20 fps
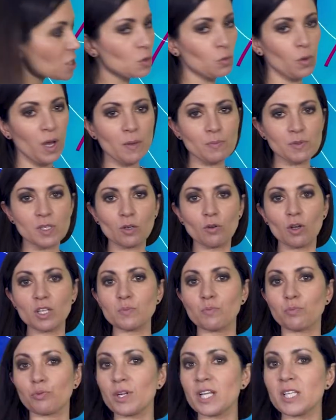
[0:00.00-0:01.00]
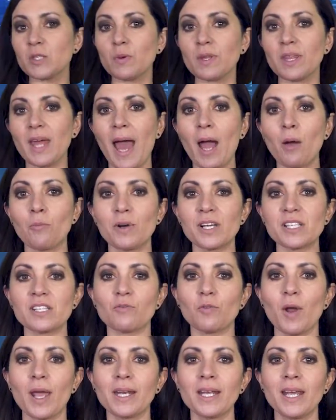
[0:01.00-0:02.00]
sweeps across, brings with it outbreaks
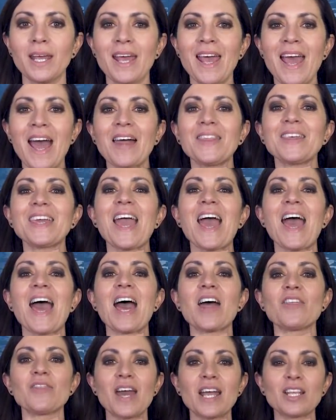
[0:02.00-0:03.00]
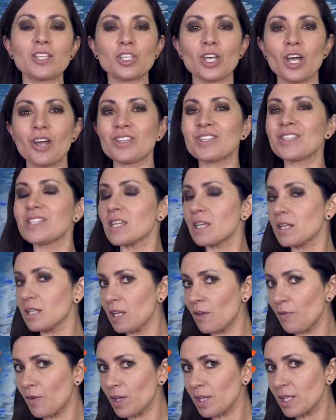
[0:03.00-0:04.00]
of rain, and the air then turns
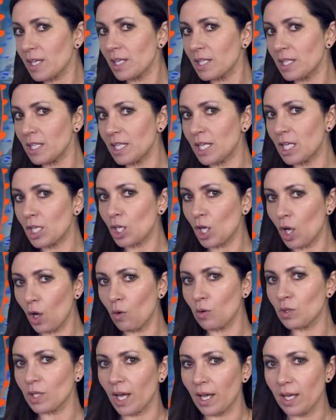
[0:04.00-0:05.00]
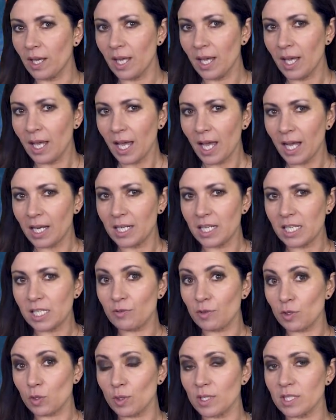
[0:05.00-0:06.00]
significantly colder, at
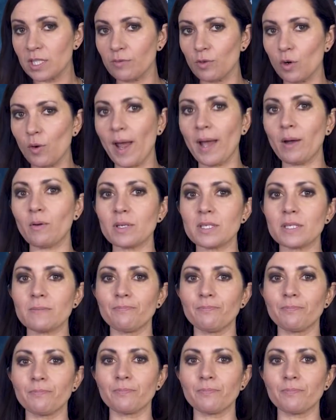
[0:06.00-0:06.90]
least for 24 hours.